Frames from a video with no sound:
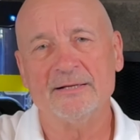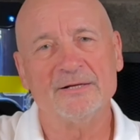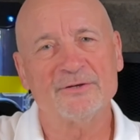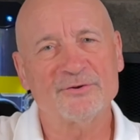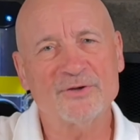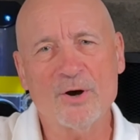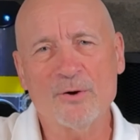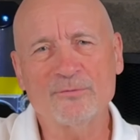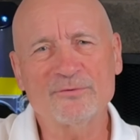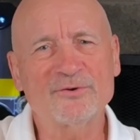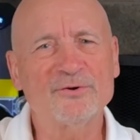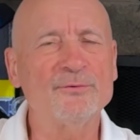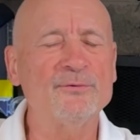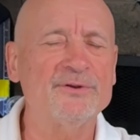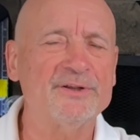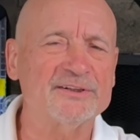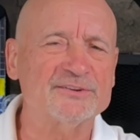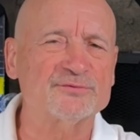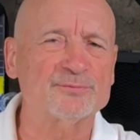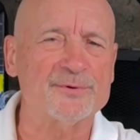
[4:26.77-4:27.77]
Don't do
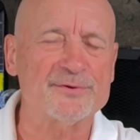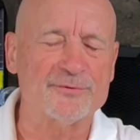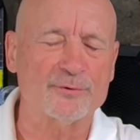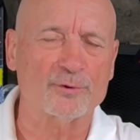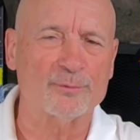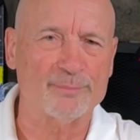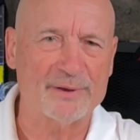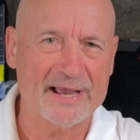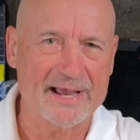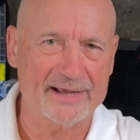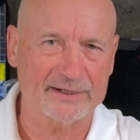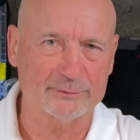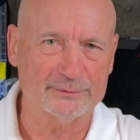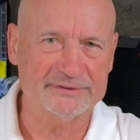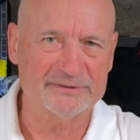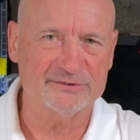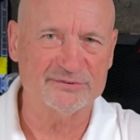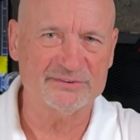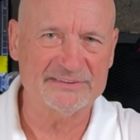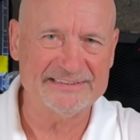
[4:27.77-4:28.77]
this with your
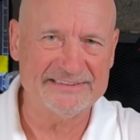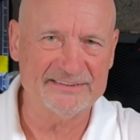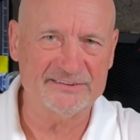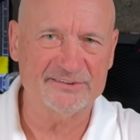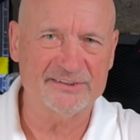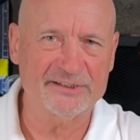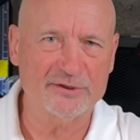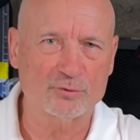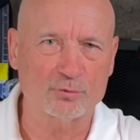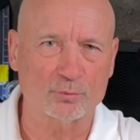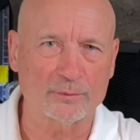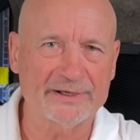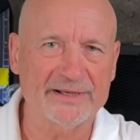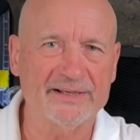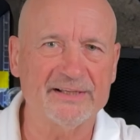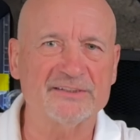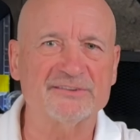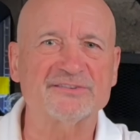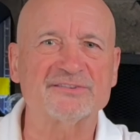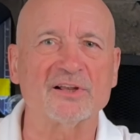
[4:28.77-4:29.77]
batteries. It
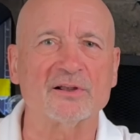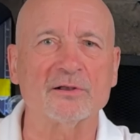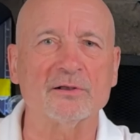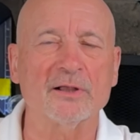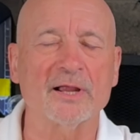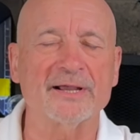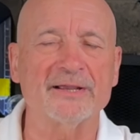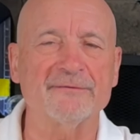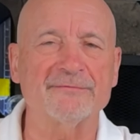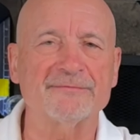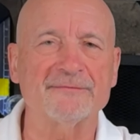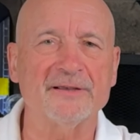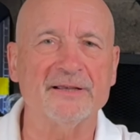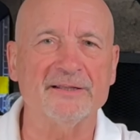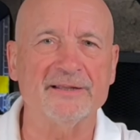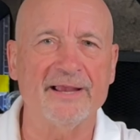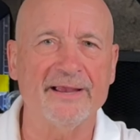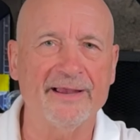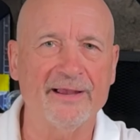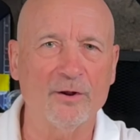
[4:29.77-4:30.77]
degrades the life
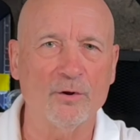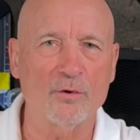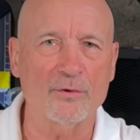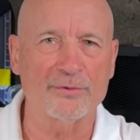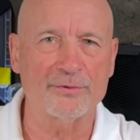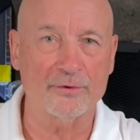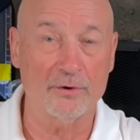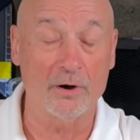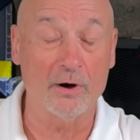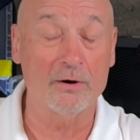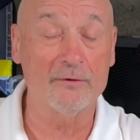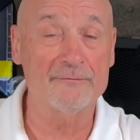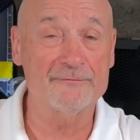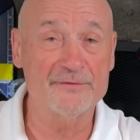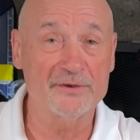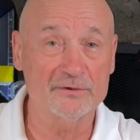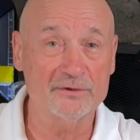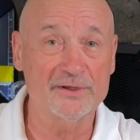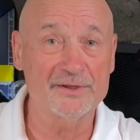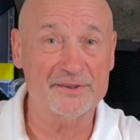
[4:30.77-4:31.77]
and health of
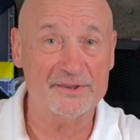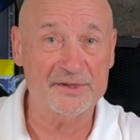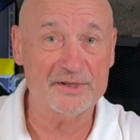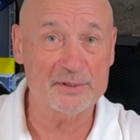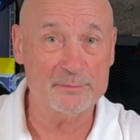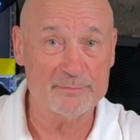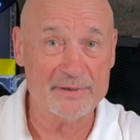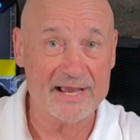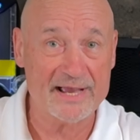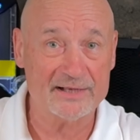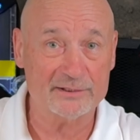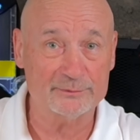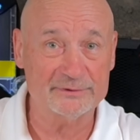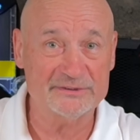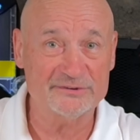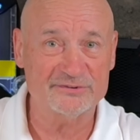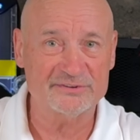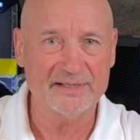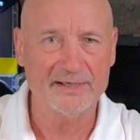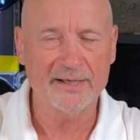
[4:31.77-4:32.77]
the lithium
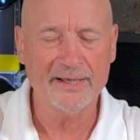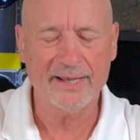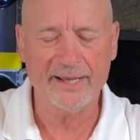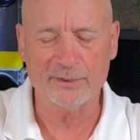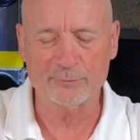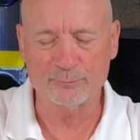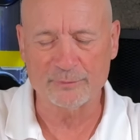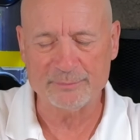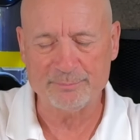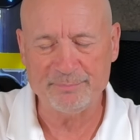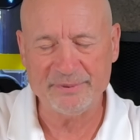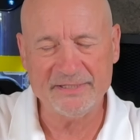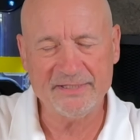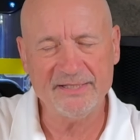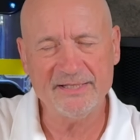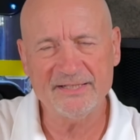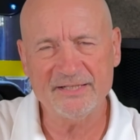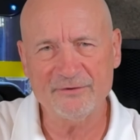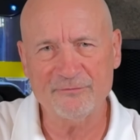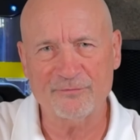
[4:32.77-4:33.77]
batteries, and
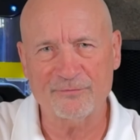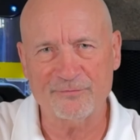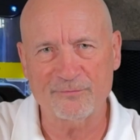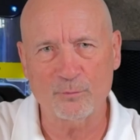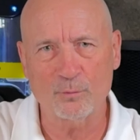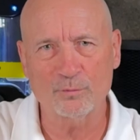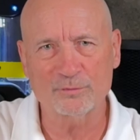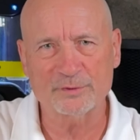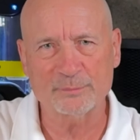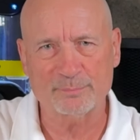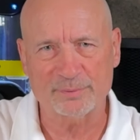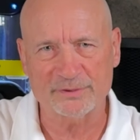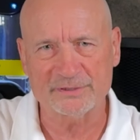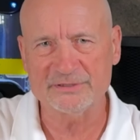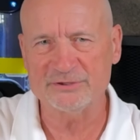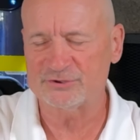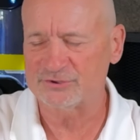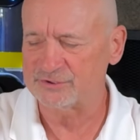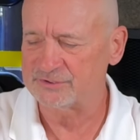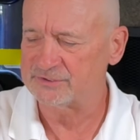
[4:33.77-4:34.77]
repeated full
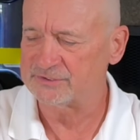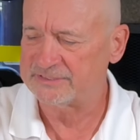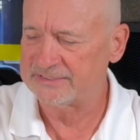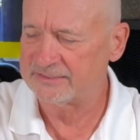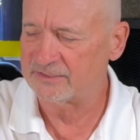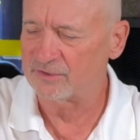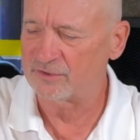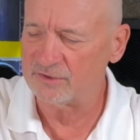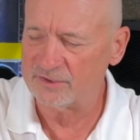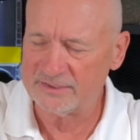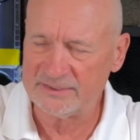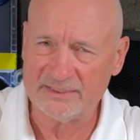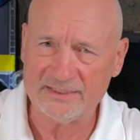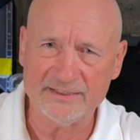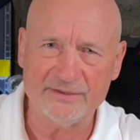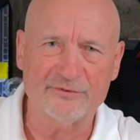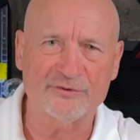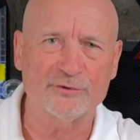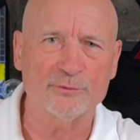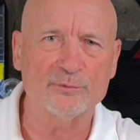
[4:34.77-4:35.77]
depletion can
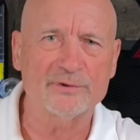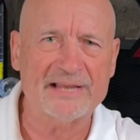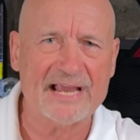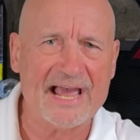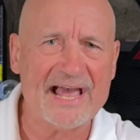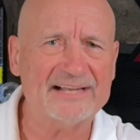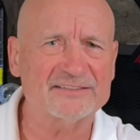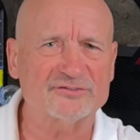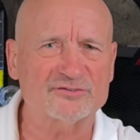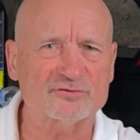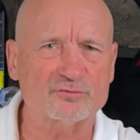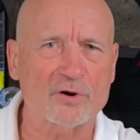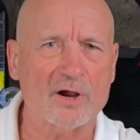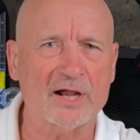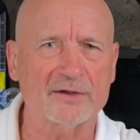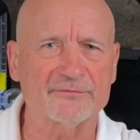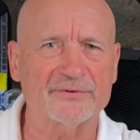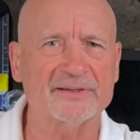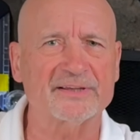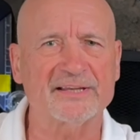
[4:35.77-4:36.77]
lead to
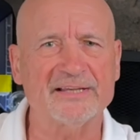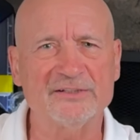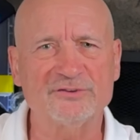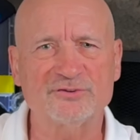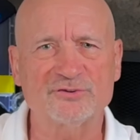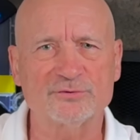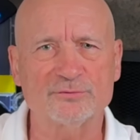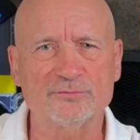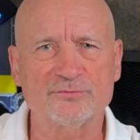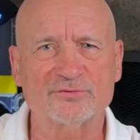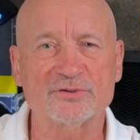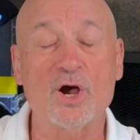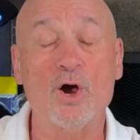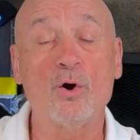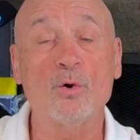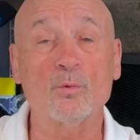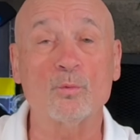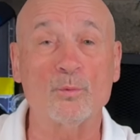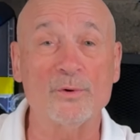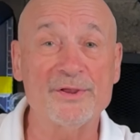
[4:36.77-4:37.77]
catastrophic issues
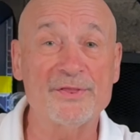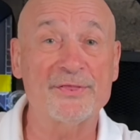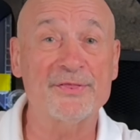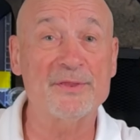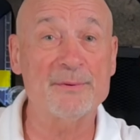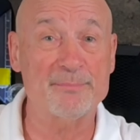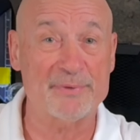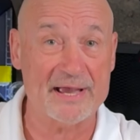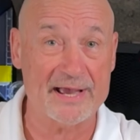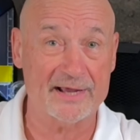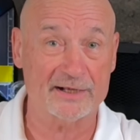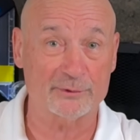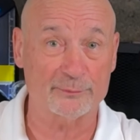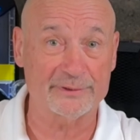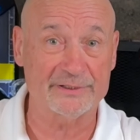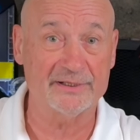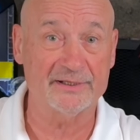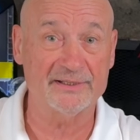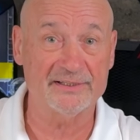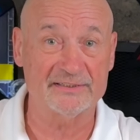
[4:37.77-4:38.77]
with the
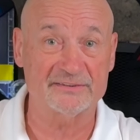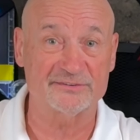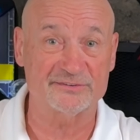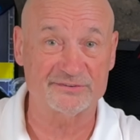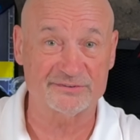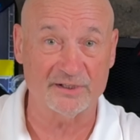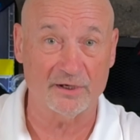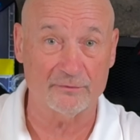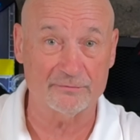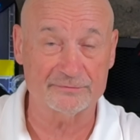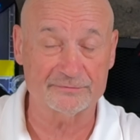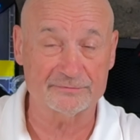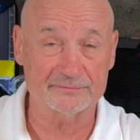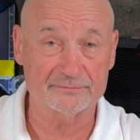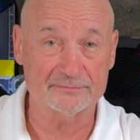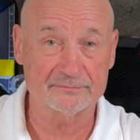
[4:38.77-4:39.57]
battery itself.